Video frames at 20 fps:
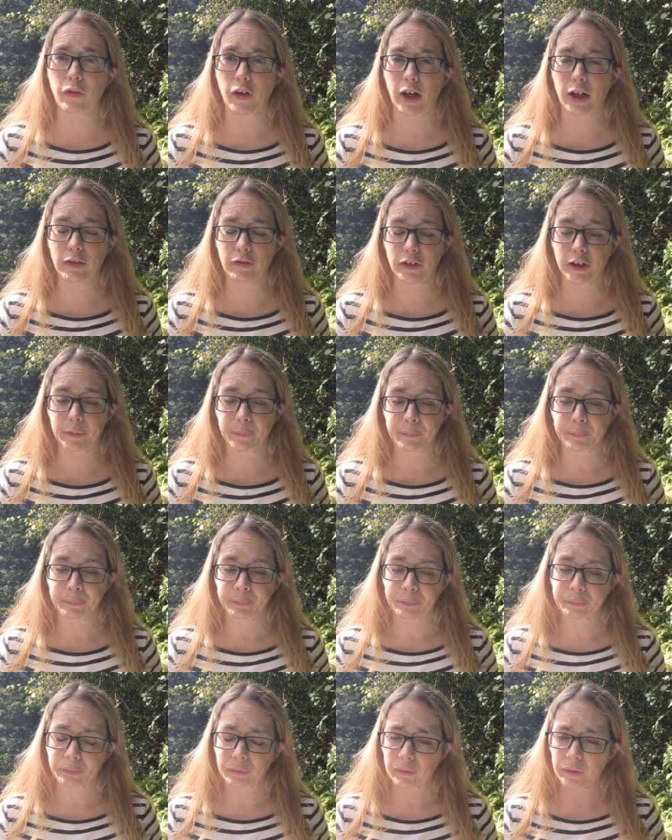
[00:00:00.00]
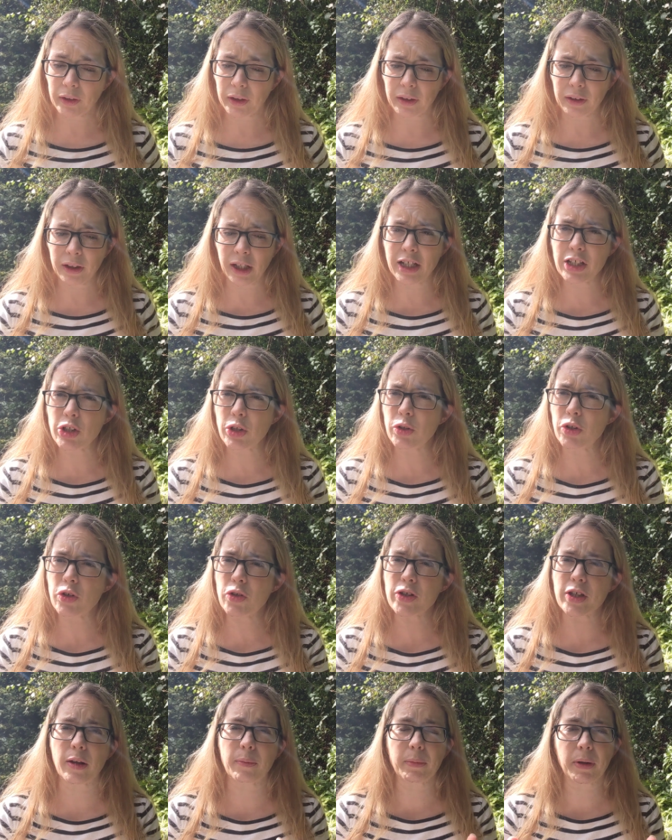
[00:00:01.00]
Fiverr. I do
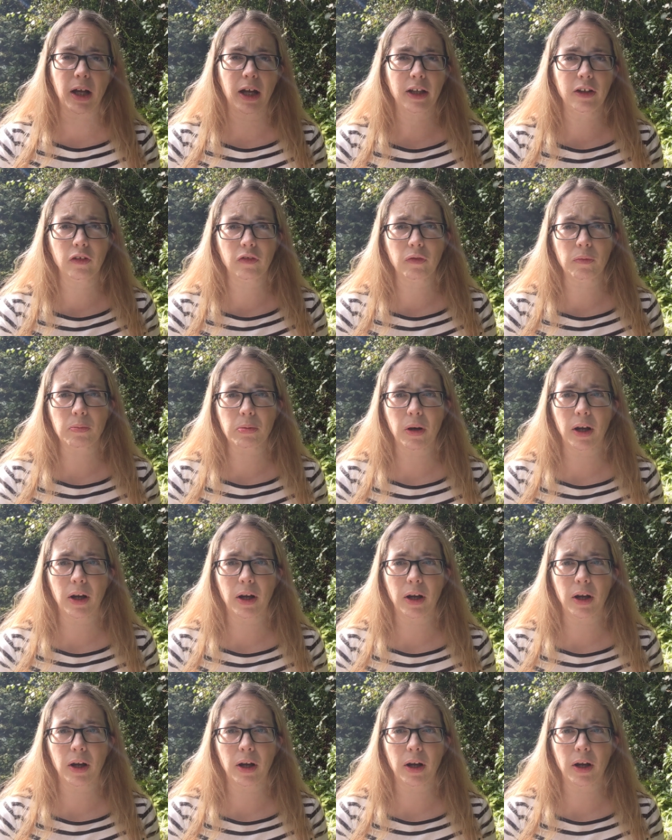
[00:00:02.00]
do some kind of